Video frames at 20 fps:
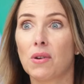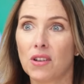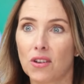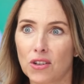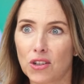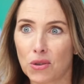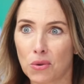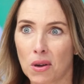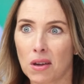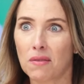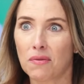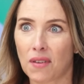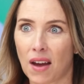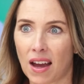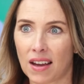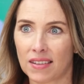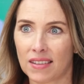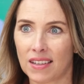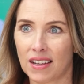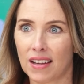when you're doing
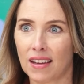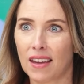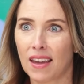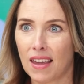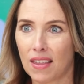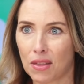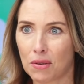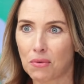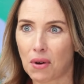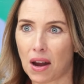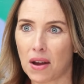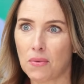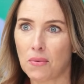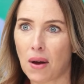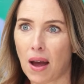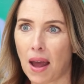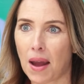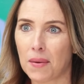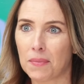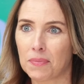fasting in the
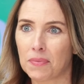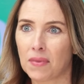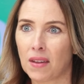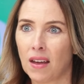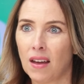right way.